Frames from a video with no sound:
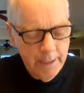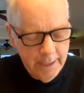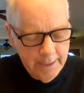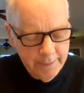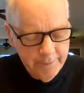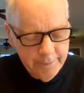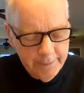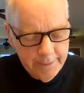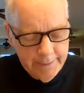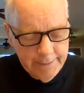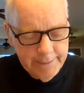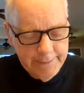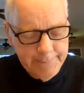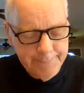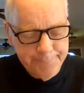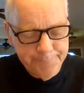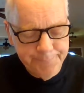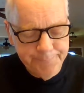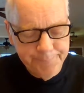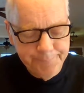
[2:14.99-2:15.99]

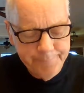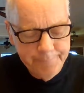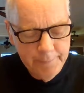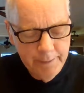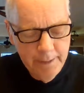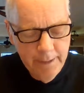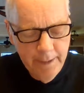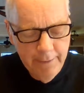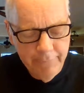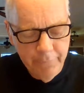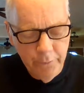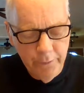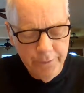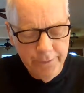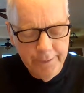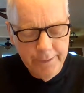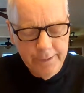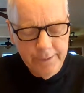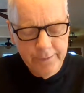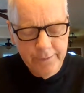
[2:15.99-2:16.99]
Isaiah, for
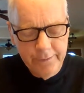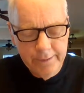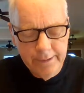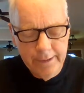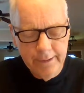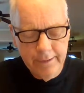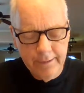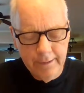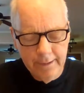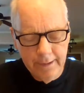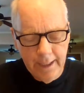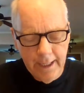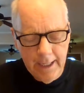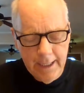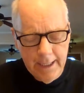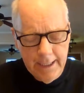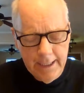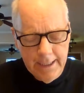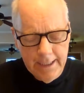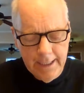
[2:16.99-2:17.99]
thus saith the
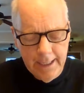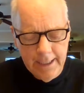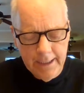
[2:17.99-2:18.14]
high